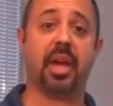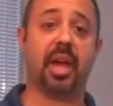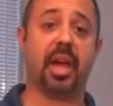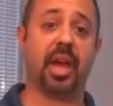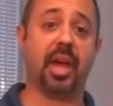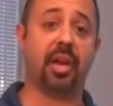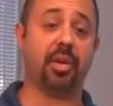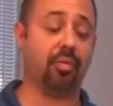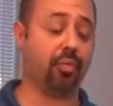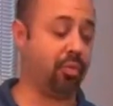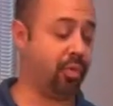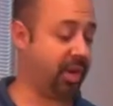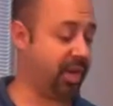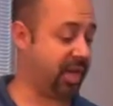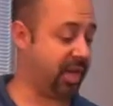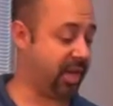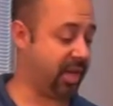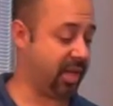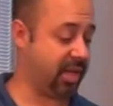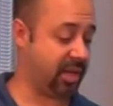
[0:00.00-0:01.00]
and
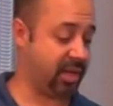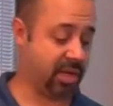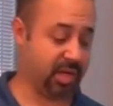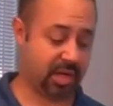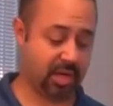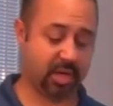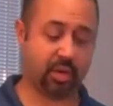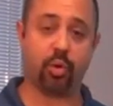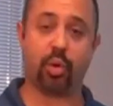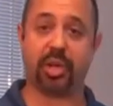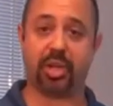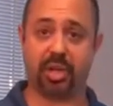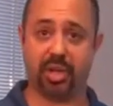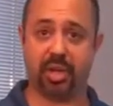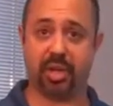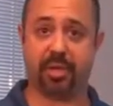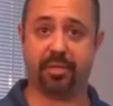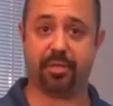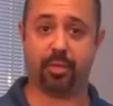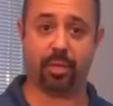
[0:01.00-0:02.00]
running uh, quickly
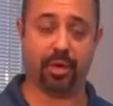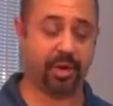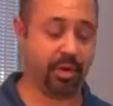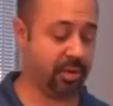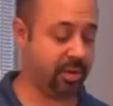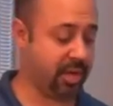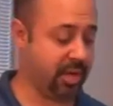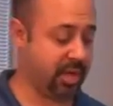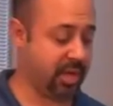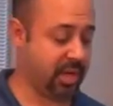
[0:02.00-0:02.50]
enough for you.